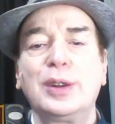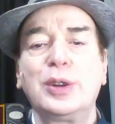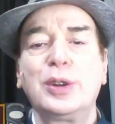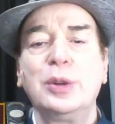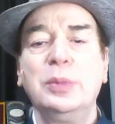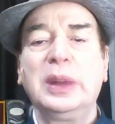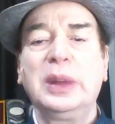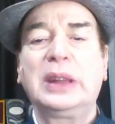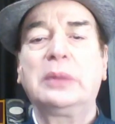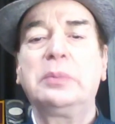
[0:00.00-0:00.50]

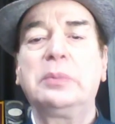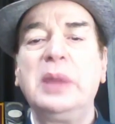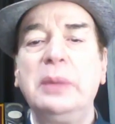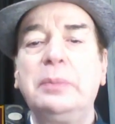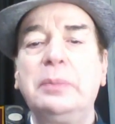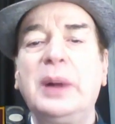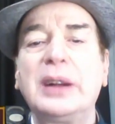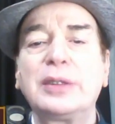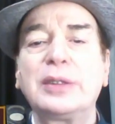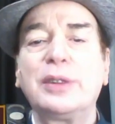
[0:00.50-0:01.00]
to be, be
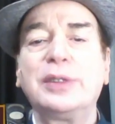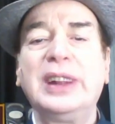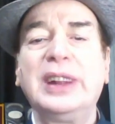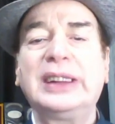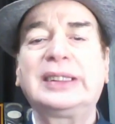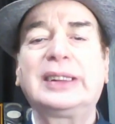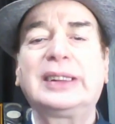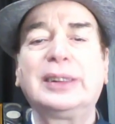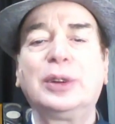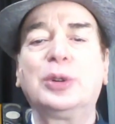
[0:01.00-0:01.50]
part of
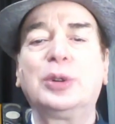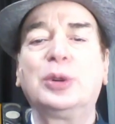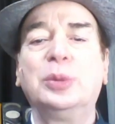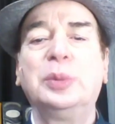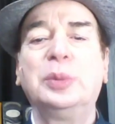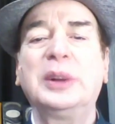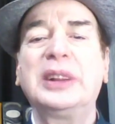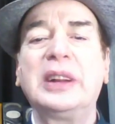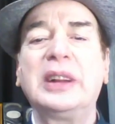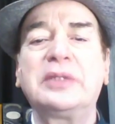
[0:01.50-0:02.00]
that
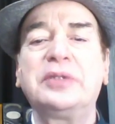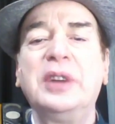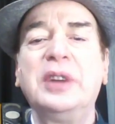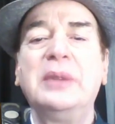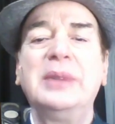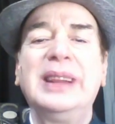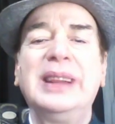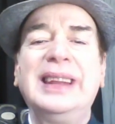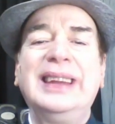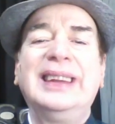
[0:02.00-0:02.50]
group or that
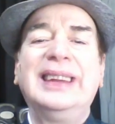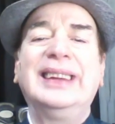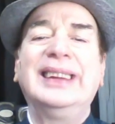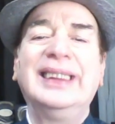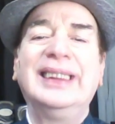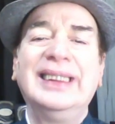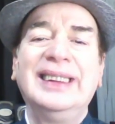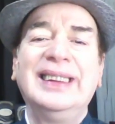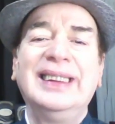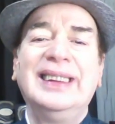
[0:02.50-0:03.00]
family.
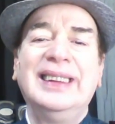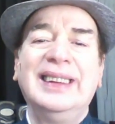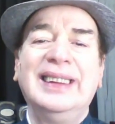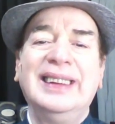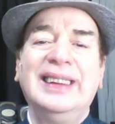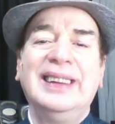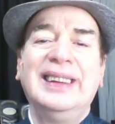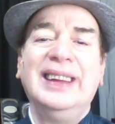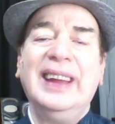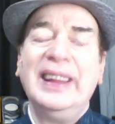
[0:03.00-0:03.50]

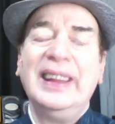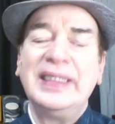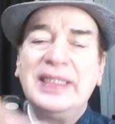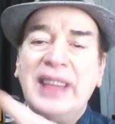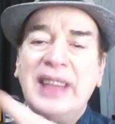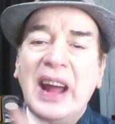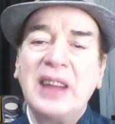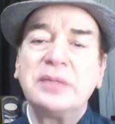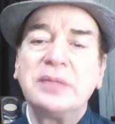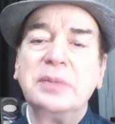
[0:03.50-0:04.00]
And
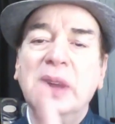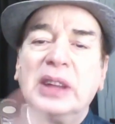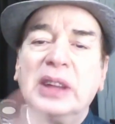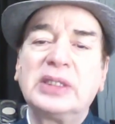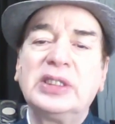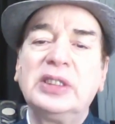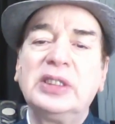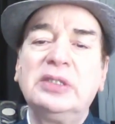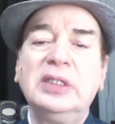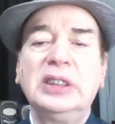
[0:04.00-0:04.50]
that
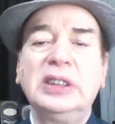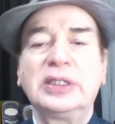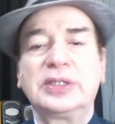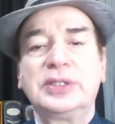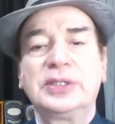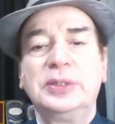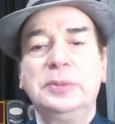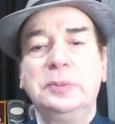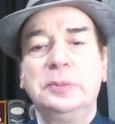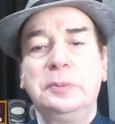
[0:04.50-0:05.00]
makes it
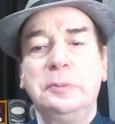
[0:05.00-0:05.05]
worse.